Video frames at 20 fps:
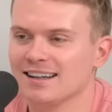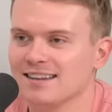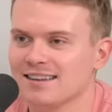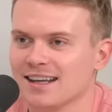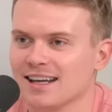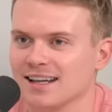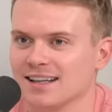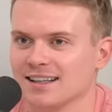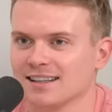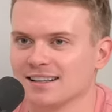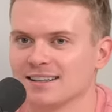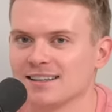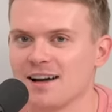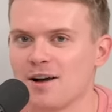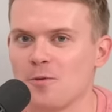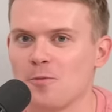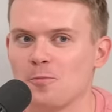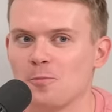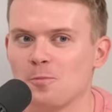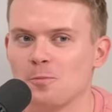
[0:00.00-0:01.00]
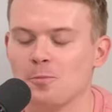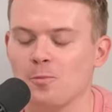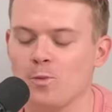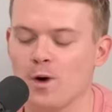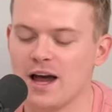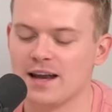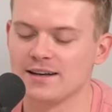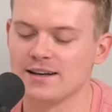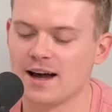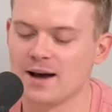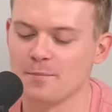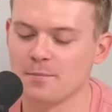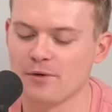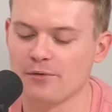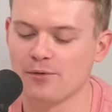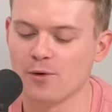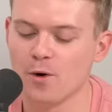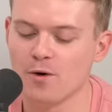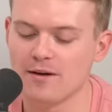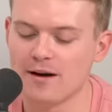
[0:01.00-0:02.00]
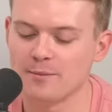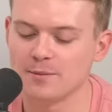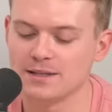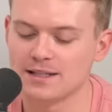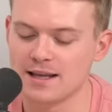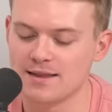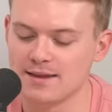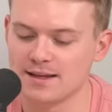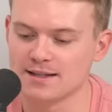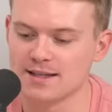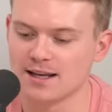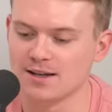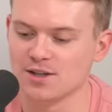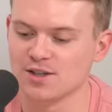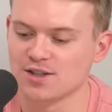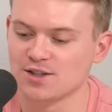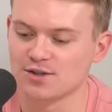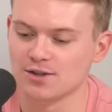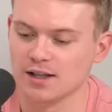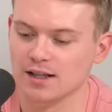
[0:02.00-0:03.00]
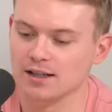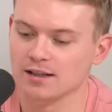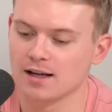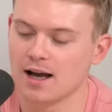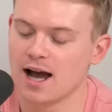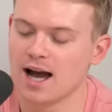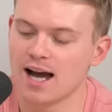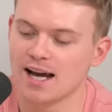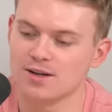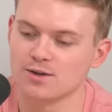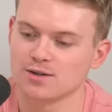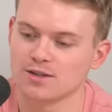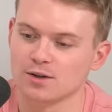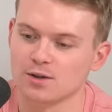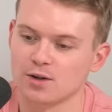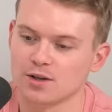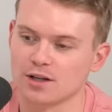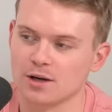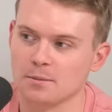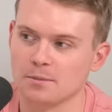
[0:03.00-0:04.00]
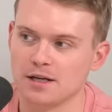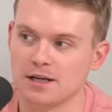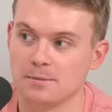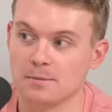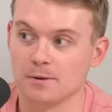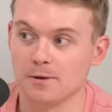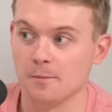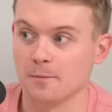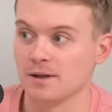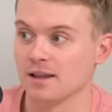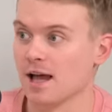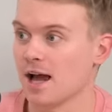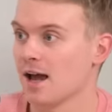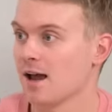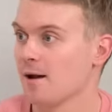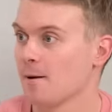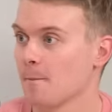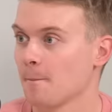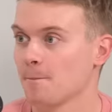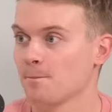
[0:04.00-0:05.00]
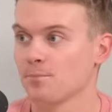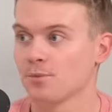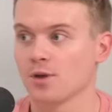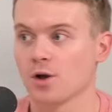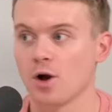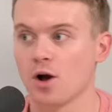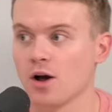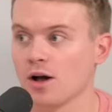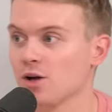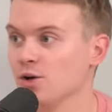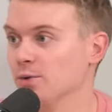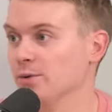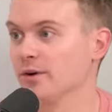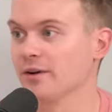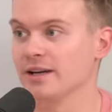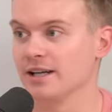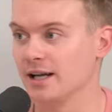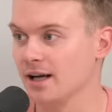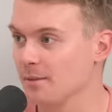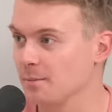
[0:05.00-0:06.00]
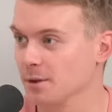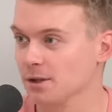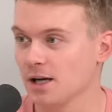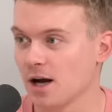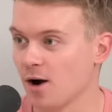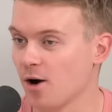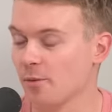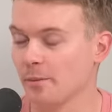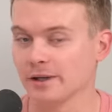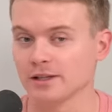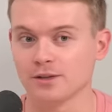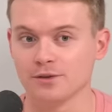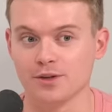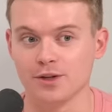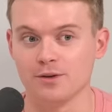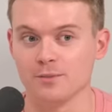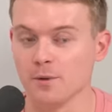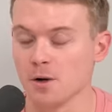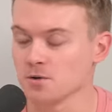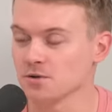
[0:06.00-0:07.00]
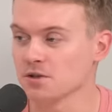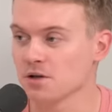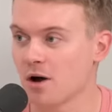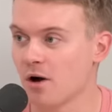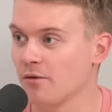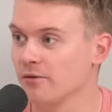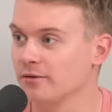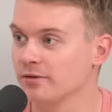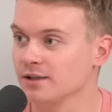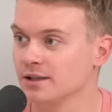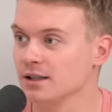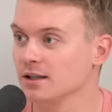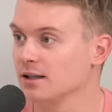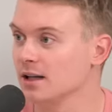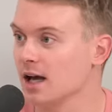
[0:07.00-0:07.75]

think when before I was in this industry, I used to look at people and be like, who were in it and be like, oh my god, they're the most confident,